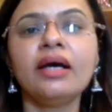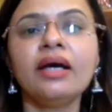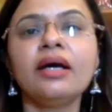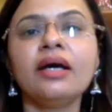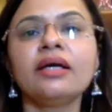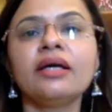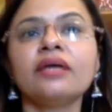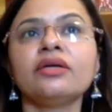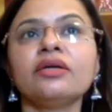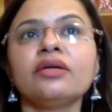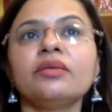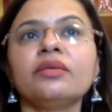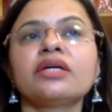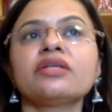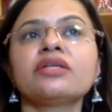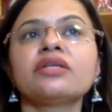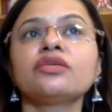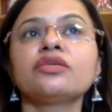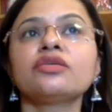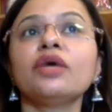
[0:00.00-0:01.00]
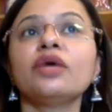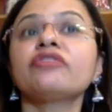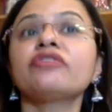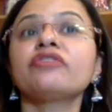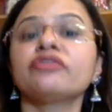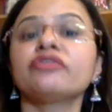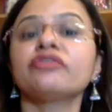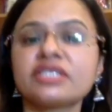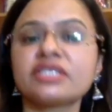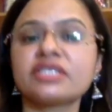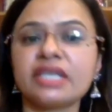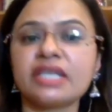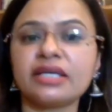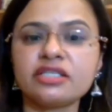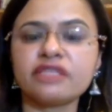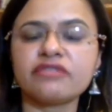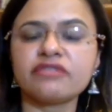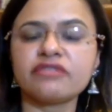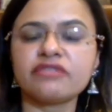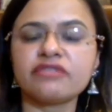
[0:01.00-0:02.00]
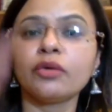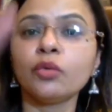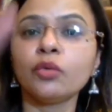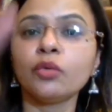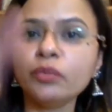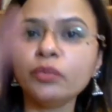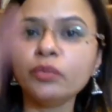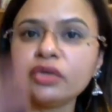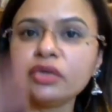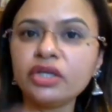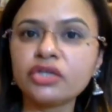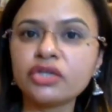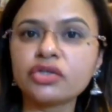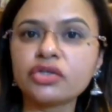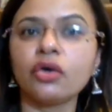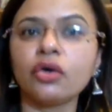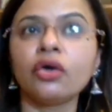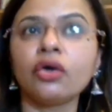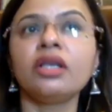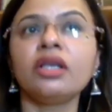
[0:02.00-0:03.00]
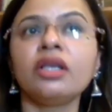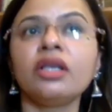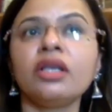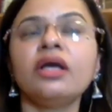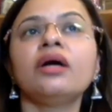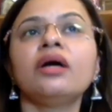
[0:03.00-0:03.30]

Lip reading: because you have to first identify whom you need to call,